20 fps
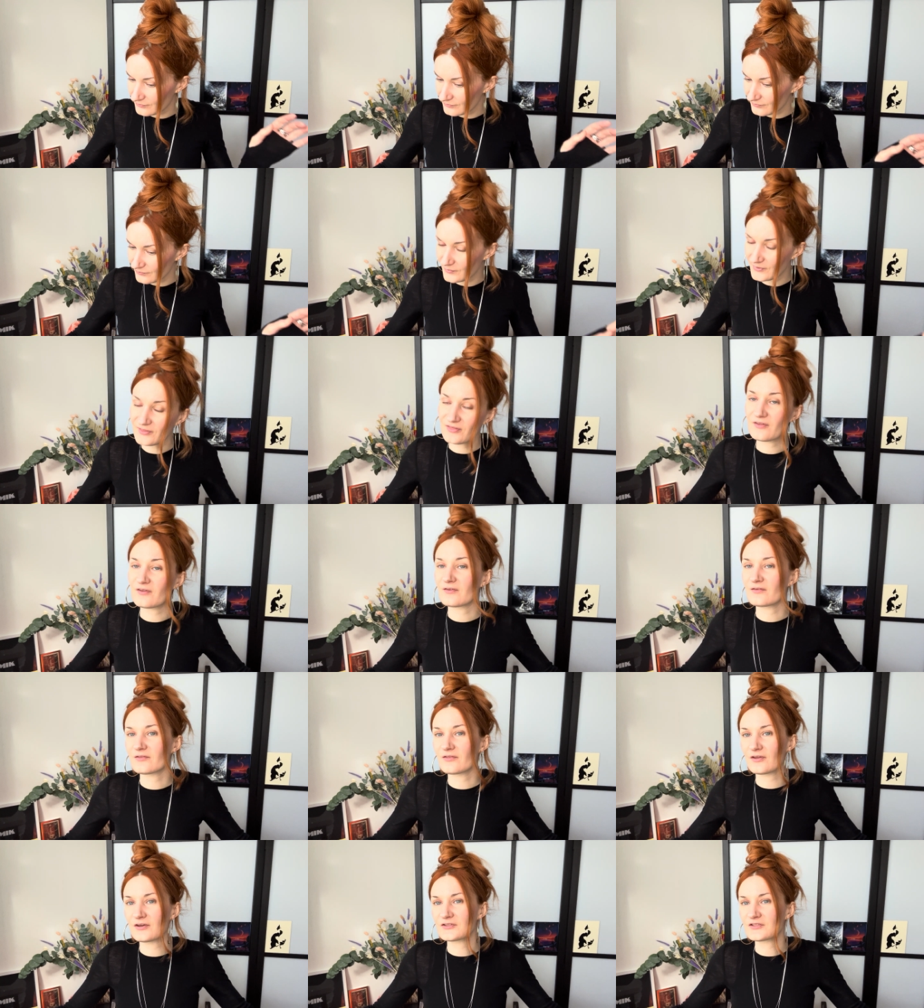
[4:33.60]
with
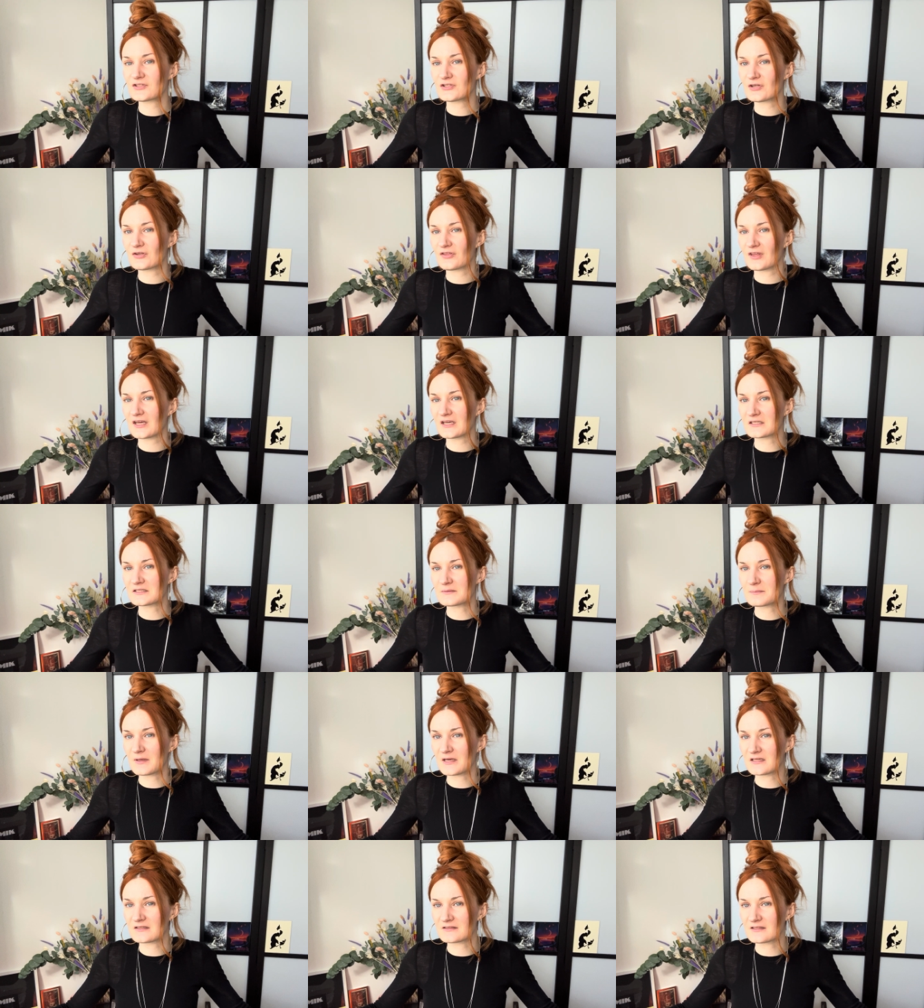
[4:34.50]
those two things
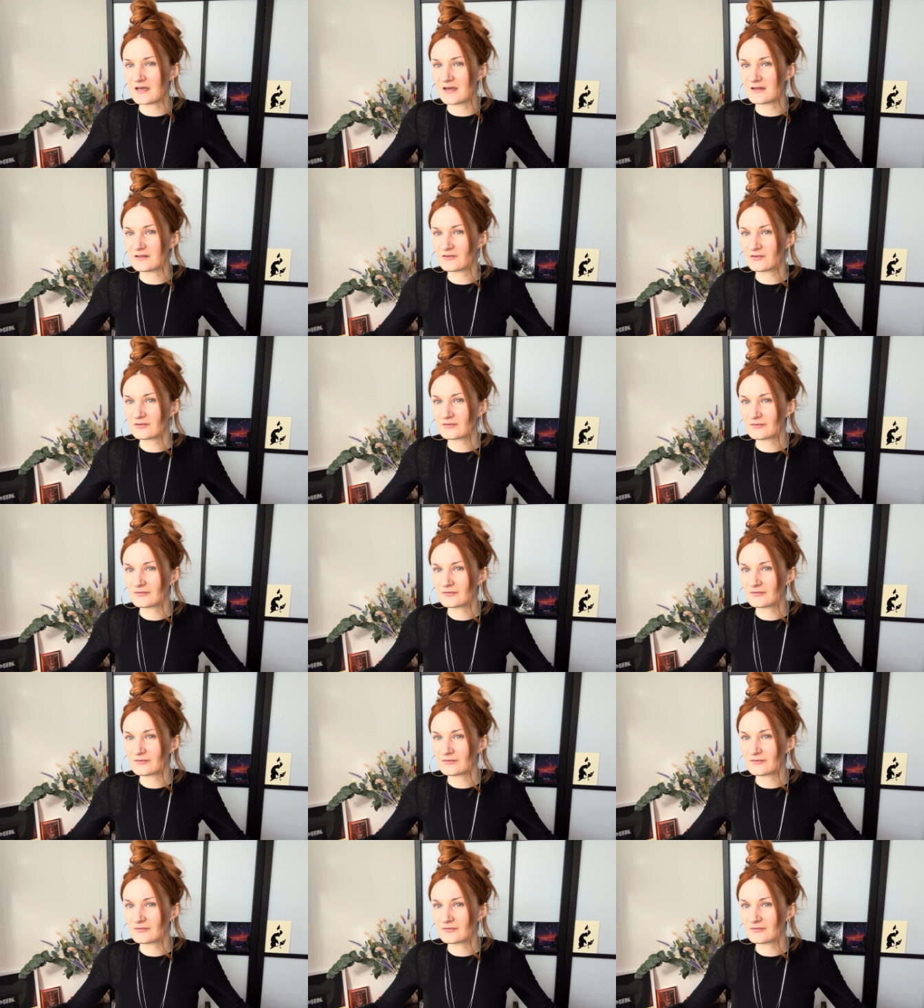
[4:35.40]
being said,